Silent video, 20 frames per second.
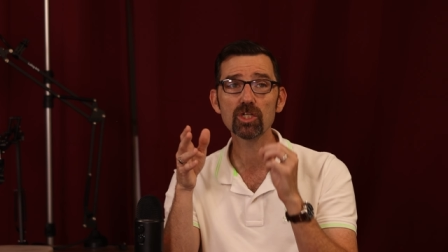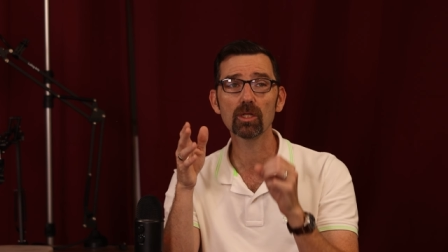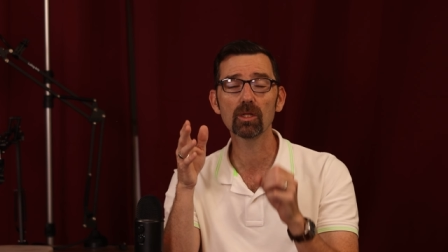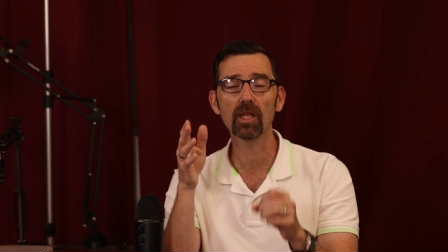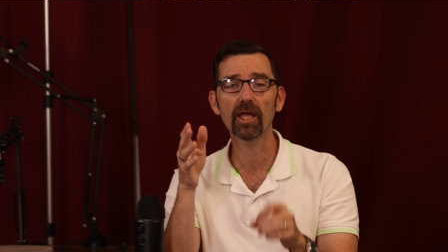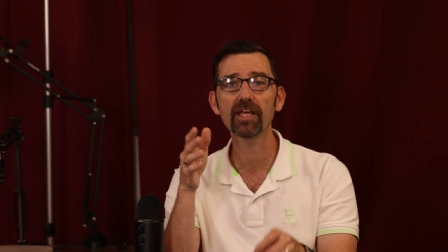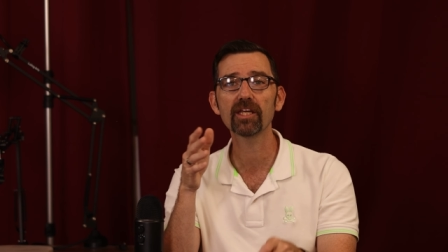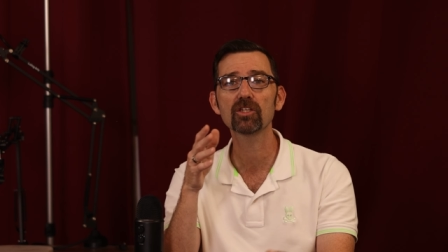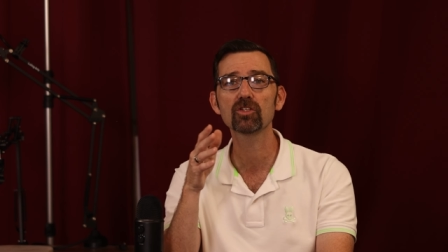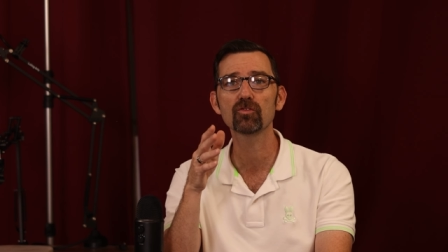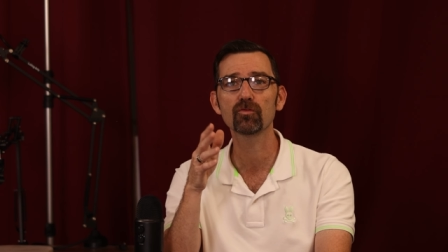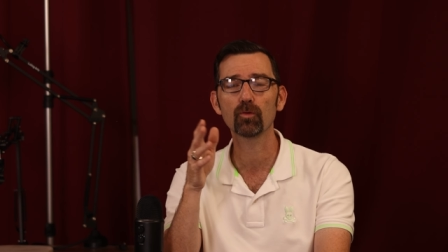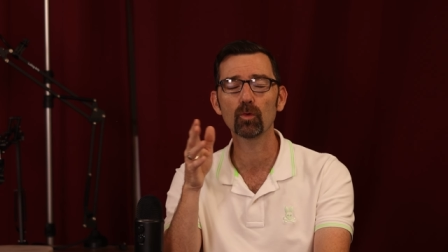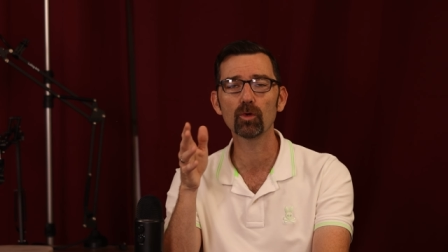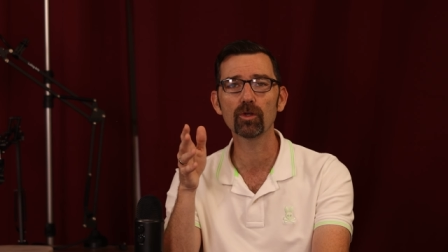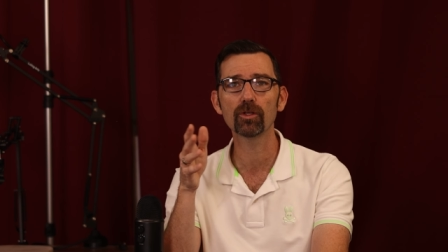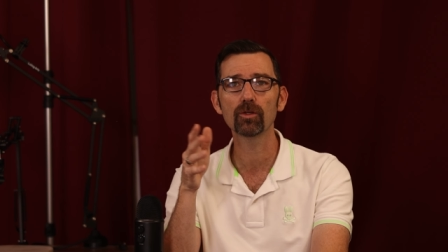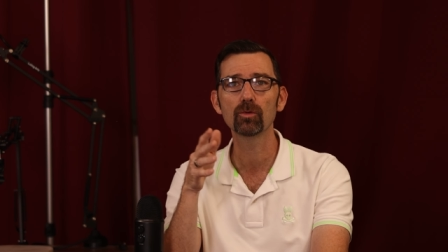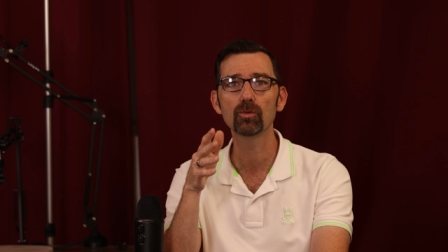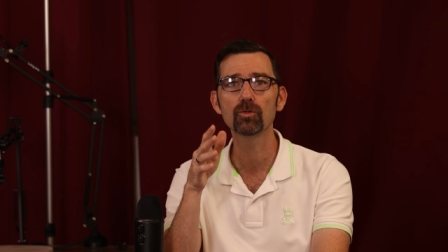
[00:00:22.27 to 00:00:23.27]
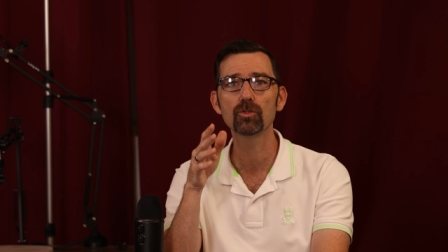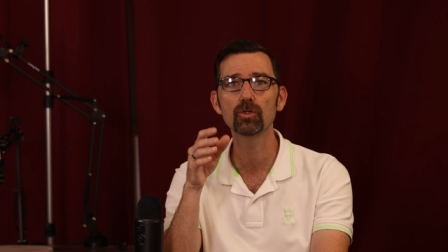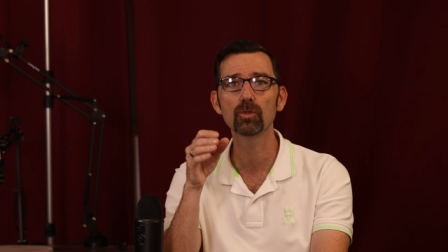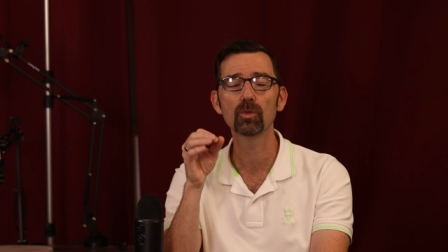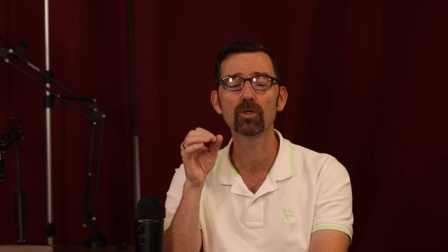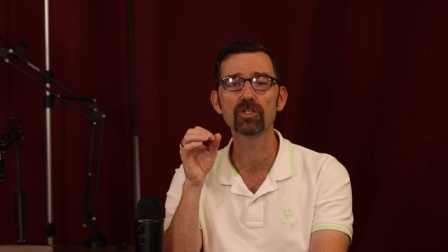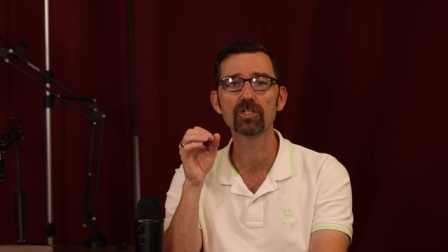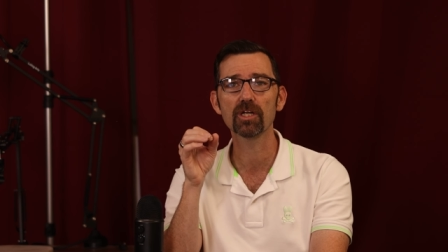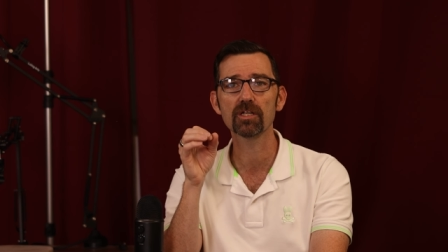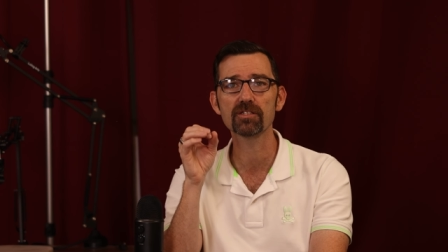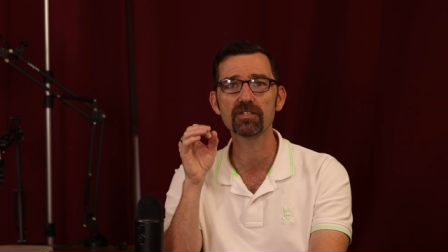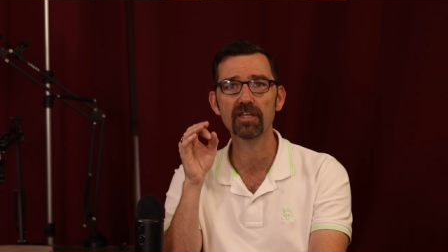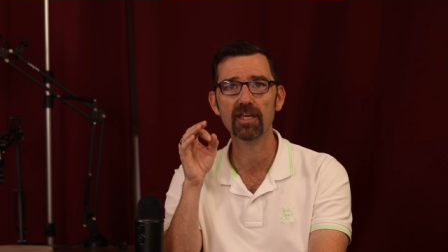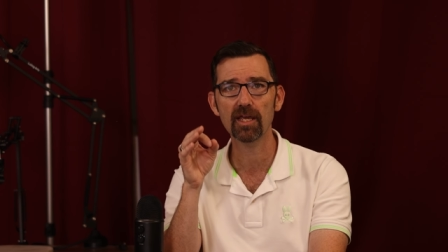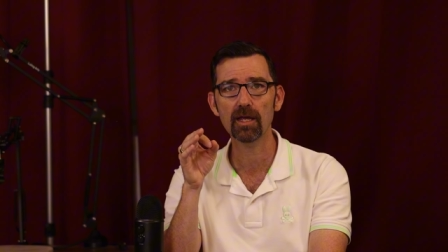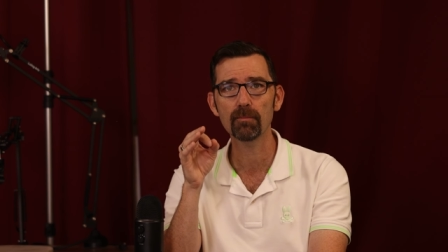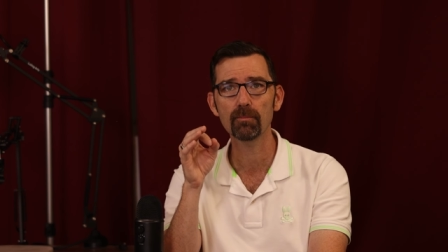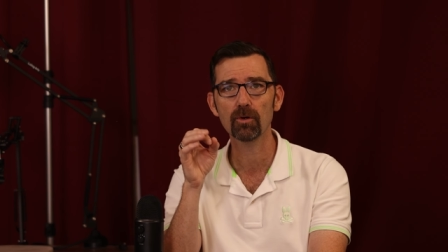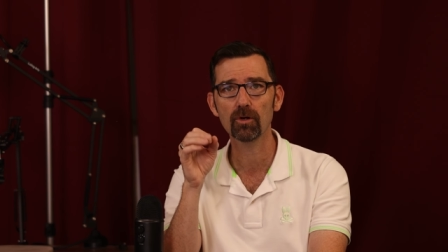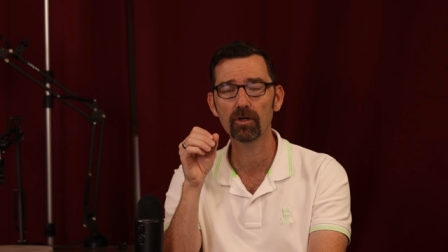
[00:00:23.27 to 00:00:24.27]
likes for you to adjust
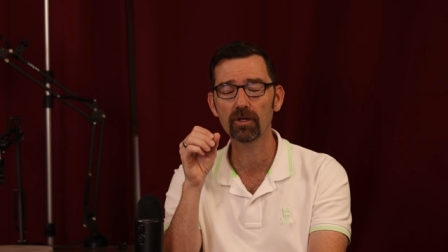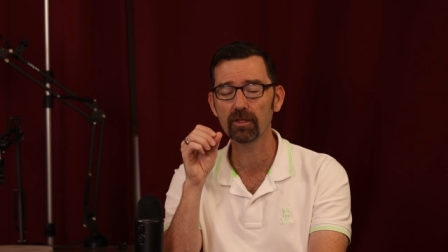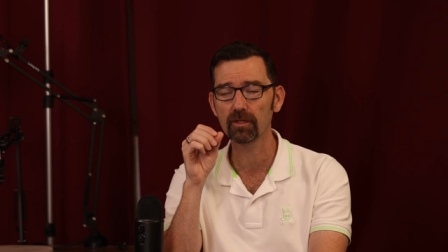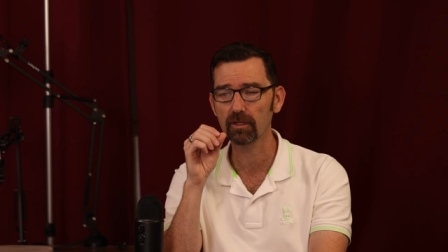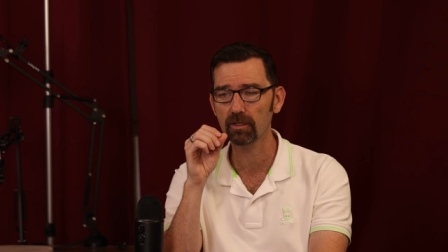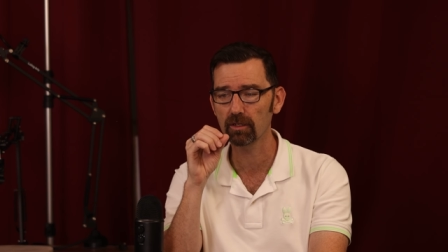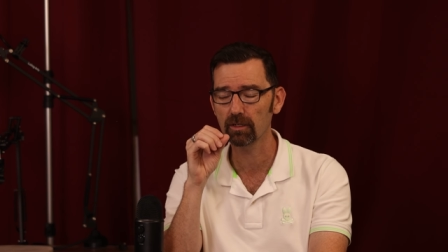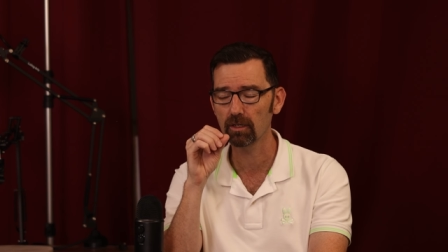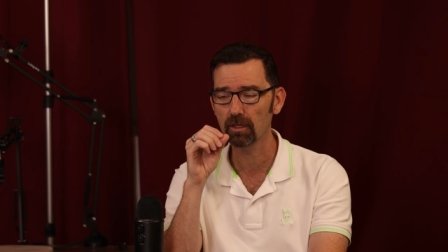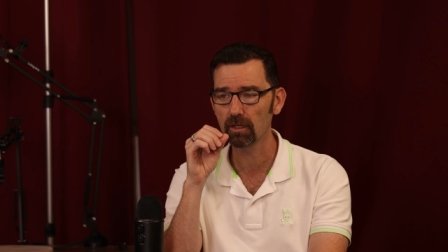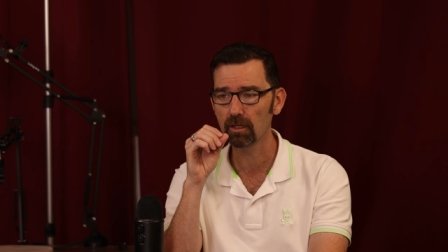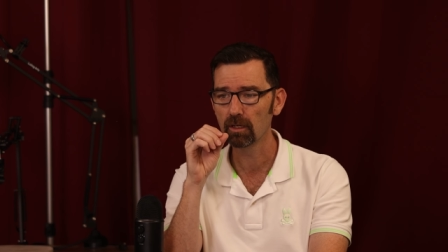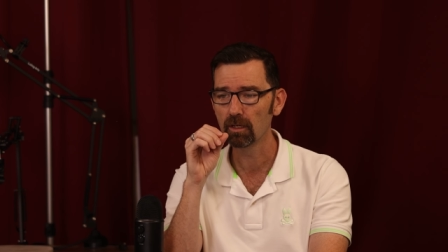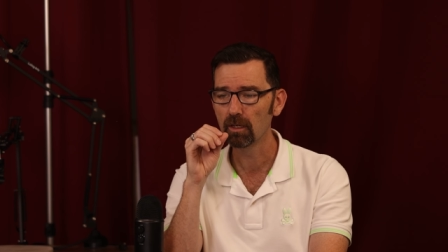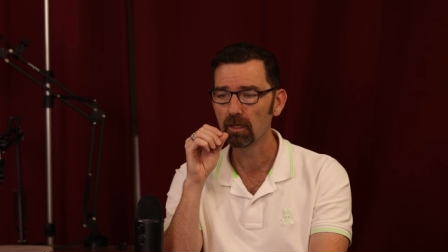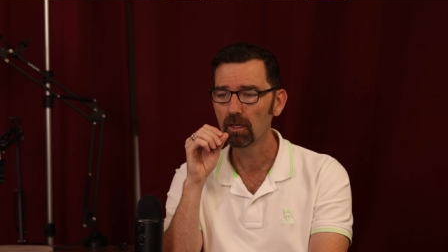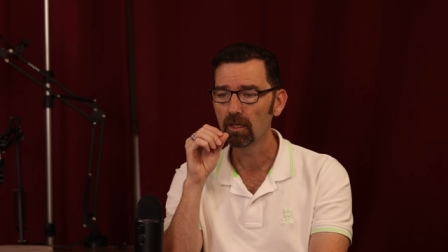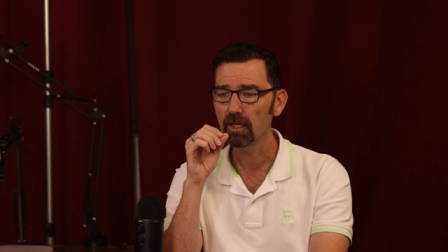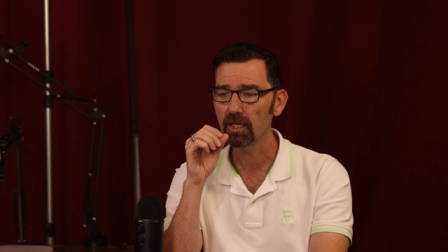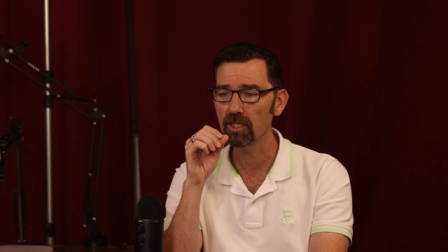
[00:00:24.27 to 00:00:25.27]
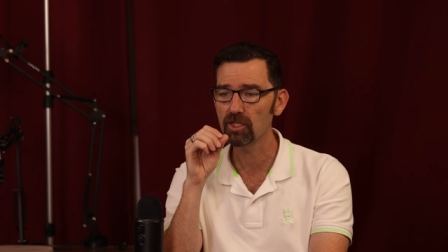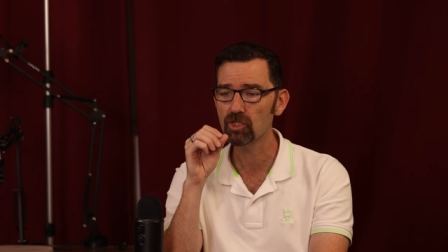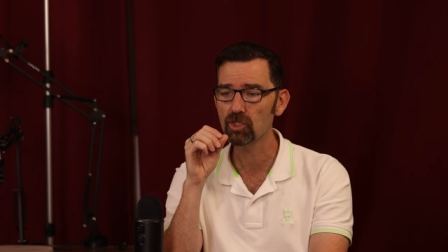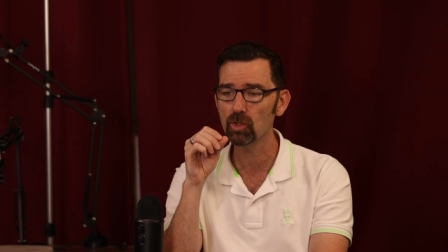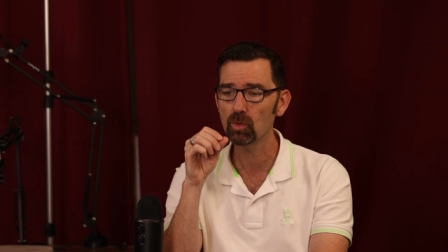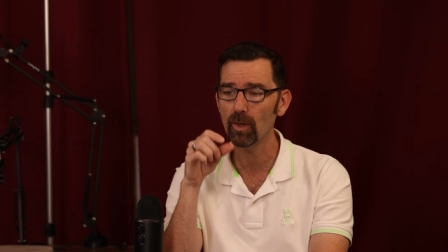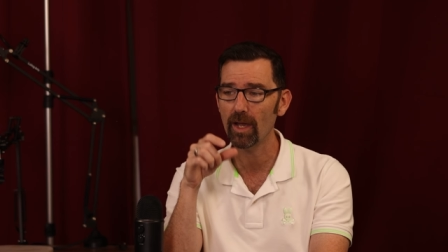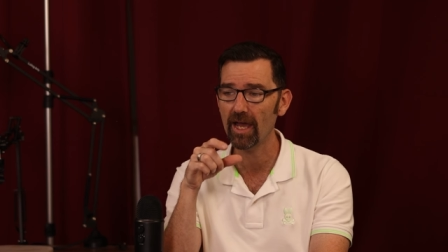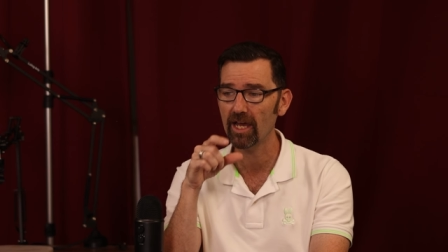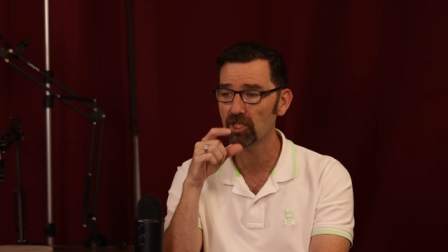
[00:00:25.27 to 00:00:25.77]
camber in the car is to add